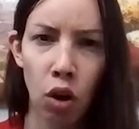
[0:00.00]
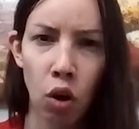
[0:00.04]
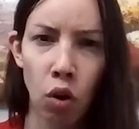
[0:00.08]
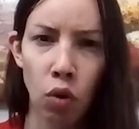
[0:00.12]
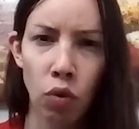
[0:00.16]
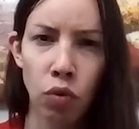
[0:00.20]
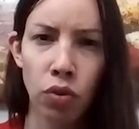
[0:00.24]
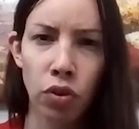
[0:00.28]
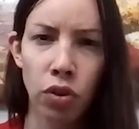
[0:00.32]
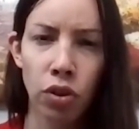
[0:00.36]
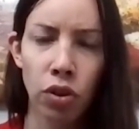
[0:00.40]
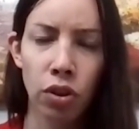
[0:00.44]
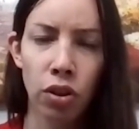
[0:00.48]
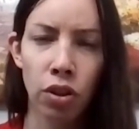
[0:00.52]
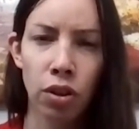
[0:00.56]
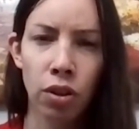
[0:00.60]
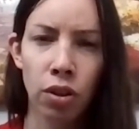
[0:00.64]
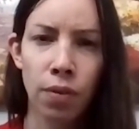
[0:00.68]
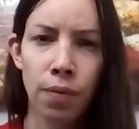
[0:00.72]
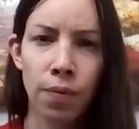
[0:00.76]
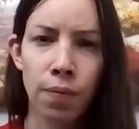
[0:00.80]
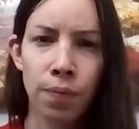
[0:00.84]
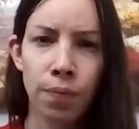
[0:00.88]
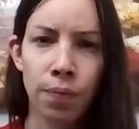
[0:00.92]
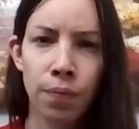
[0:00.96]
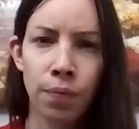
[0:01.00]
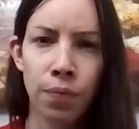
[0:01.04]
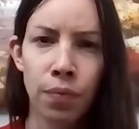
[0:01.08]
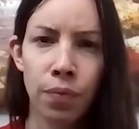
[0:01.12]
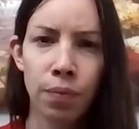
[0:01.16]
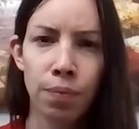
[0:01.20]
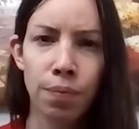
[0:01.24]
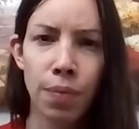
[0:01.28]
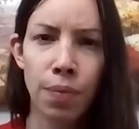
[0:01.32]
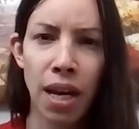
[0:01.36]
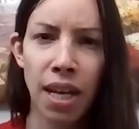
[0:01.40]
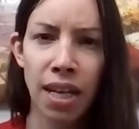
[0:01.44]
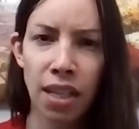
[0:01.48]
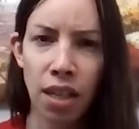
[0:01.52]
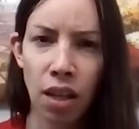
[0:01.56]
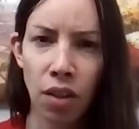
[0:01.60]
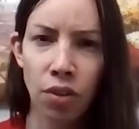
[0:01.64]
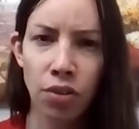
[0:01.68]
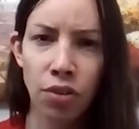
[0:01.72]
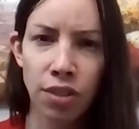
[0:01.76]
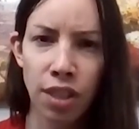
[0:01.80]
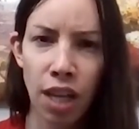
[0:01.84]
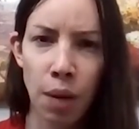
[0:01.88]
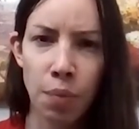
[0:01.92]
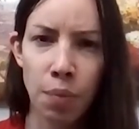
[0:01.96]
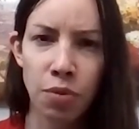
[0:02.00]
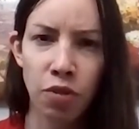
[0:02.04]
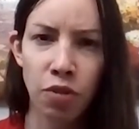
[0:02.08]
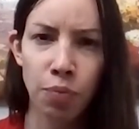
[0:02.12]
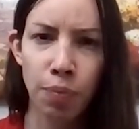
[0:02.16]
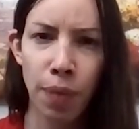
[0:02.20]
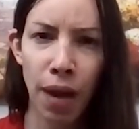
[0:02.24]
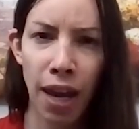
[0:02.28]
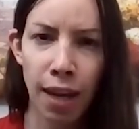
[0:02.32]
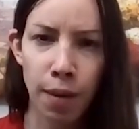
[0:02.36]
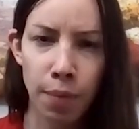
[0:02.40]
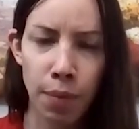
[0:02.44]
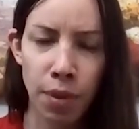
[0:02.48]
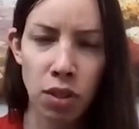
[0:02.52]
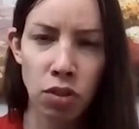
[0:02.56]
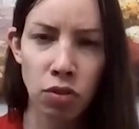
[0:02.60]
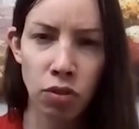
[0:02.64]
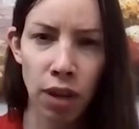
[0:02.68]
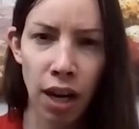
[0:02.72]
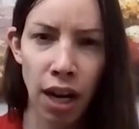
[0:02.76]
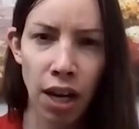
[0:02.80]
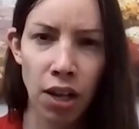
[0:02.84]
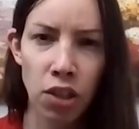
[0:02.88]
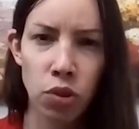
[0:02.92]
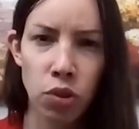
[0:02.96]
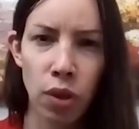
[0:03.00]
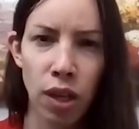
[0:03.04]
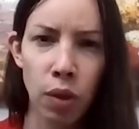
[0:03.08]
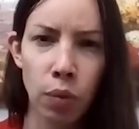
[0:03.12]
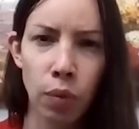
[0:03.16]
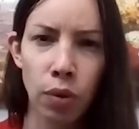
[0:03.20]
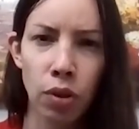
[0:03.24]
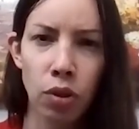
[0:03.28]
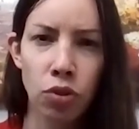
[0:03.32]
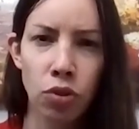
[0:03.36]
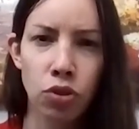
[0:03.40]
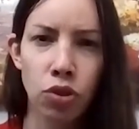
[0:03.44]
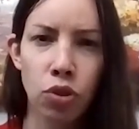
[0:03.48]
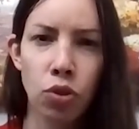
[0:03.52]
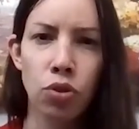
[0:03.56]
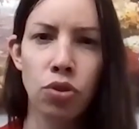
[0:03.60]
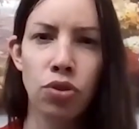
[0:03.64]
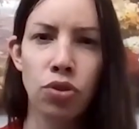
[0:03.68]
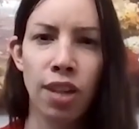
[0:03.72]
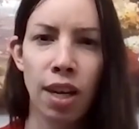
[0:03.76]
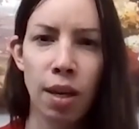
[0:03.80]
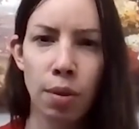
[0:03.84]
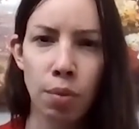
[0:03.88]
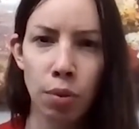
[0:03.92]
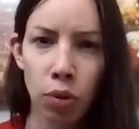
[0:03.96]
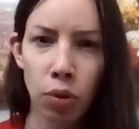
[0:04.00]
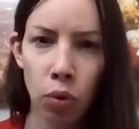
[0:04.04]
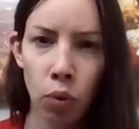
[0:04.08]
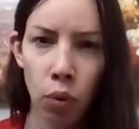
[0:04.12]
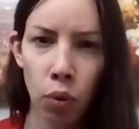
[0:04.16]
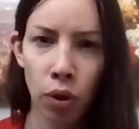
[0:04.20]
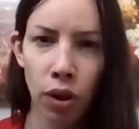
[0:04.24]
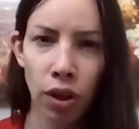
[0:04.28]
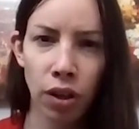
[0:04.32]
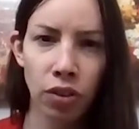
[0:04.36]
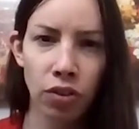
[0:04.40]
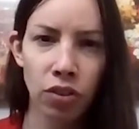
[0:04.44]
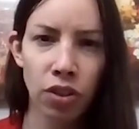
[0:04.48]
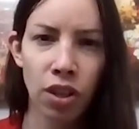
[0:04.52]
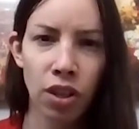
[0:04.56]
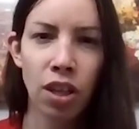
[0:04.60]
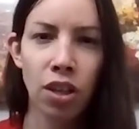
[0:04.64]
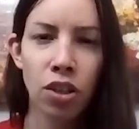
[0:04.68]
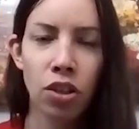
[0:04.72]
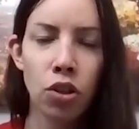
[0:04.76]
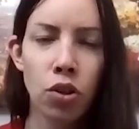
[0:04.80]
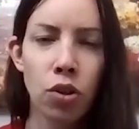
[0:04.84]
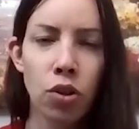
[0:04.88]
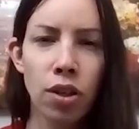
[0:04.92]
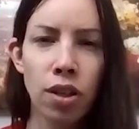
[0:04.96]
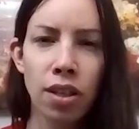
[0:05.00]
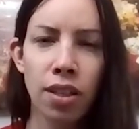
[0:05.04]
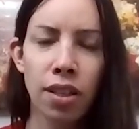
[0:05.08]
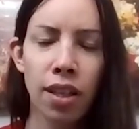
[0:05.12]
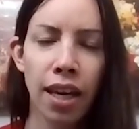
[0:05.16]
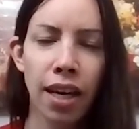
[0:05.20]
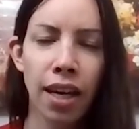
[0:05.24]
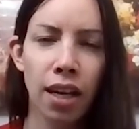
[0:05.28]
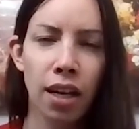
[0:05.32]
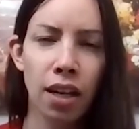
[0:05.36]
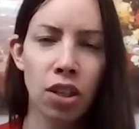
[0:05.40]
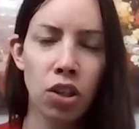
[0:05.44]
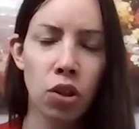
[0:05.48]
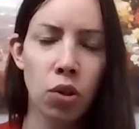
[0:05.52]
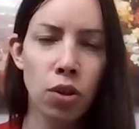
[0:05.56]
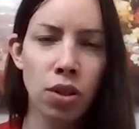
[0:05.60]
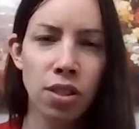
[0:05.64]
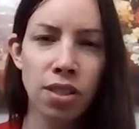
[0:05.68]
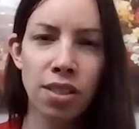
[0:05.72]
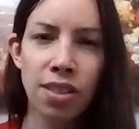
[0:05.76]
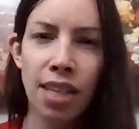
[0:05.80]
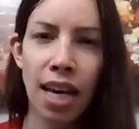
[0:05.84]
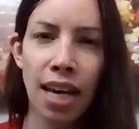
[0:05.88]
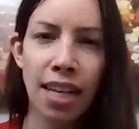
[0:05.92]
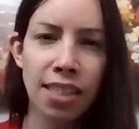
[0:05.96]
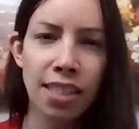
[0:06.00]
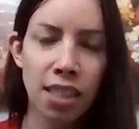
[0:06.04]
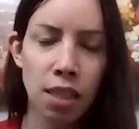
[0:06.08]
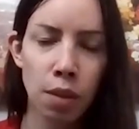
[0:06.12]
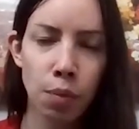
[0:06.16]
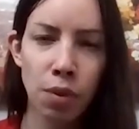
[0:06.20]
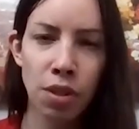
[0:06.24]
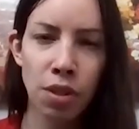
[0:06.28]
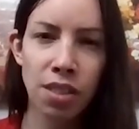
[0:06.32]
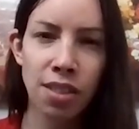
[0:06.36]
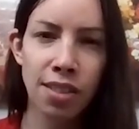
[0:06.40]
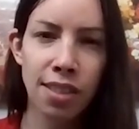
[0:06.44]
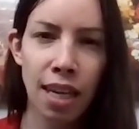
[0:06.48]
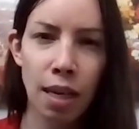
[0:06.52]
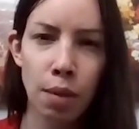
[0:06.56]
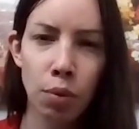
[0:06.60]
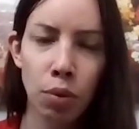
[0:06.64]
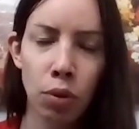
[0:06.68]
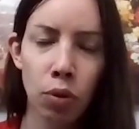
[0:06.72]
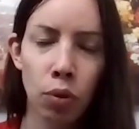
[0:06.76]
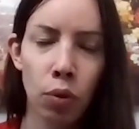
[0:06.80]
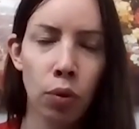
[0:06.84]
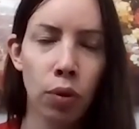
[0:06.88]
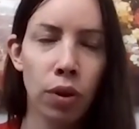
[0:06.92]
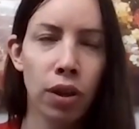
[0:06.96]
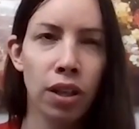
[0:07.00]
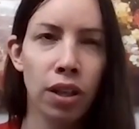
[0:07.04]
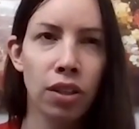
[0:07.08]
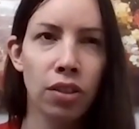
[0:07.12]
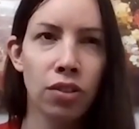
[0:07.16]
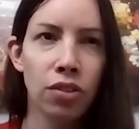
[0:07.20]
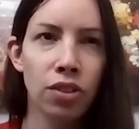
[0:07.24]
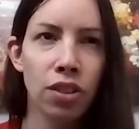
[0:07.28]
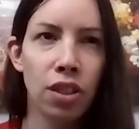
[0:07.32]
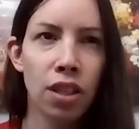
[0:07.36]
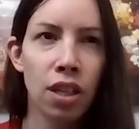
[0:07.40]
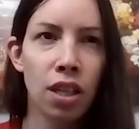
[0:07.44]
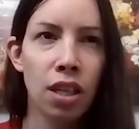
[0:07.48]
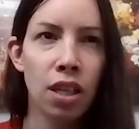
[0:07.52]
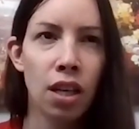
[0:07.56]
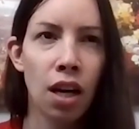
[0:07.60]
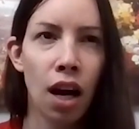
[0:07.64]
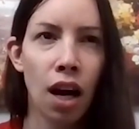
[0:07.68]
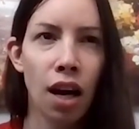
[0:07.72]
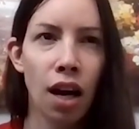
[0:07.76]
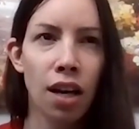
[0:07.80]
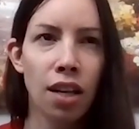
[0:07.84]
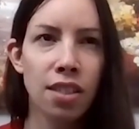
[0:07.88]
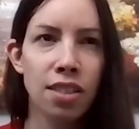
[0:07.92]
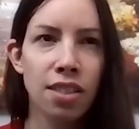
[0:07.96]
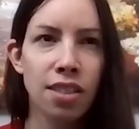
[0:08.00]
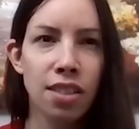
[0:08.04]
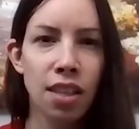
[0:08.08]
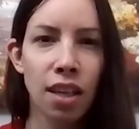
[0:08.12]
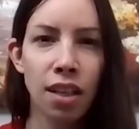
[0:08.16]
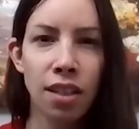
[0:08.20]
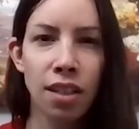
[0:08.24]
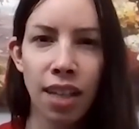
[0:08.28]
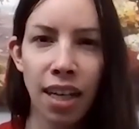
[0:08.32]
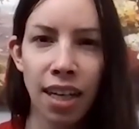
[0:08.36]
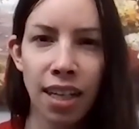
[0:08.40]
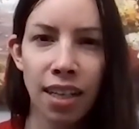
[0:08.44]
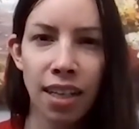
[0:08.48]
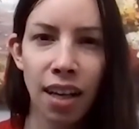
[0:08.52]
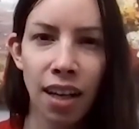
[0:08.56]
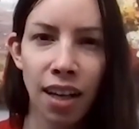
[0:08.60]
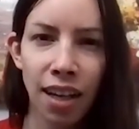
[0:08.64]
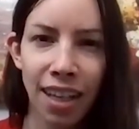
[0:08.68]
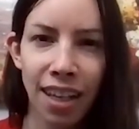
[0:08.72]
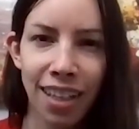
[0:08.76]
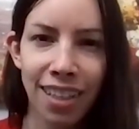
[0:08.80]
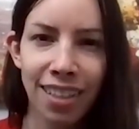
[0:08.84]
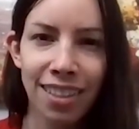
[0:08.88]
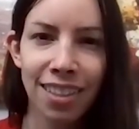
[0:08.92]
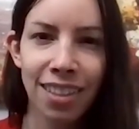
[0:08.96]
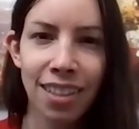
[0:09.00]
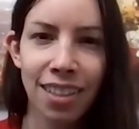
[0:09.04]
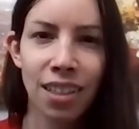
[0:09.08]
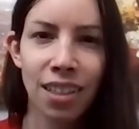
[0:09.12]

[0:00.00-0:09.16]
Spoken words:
over many other types of payments, right? So anyone who's used stable coins, you can send someone stable coins on a Sunday night,